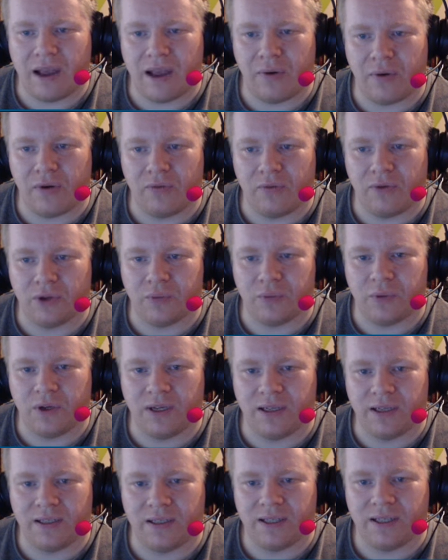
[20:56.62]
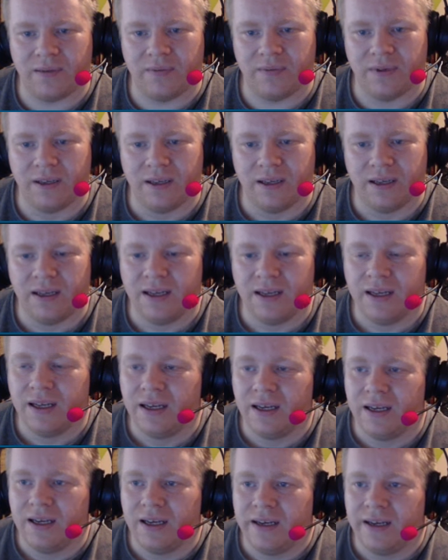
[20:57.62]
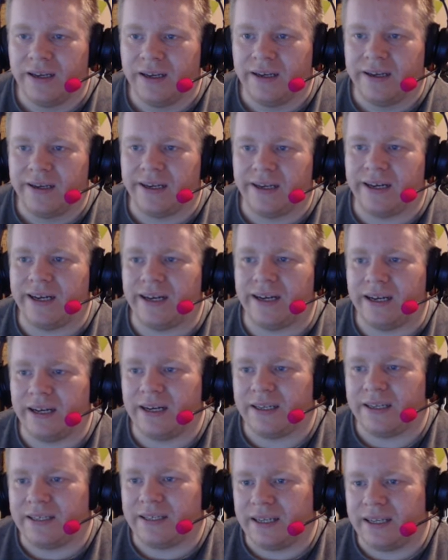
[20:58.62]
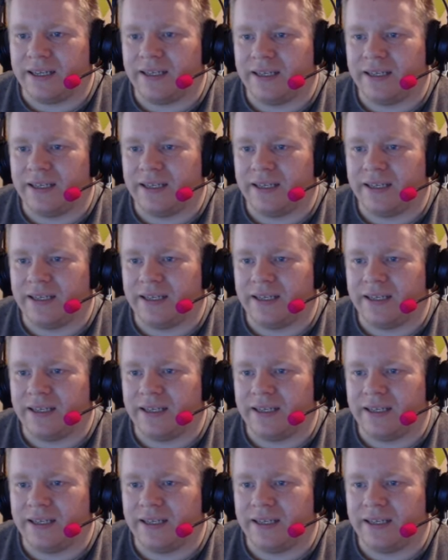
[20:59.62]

we've got Rosberg in the team. Ah, dear.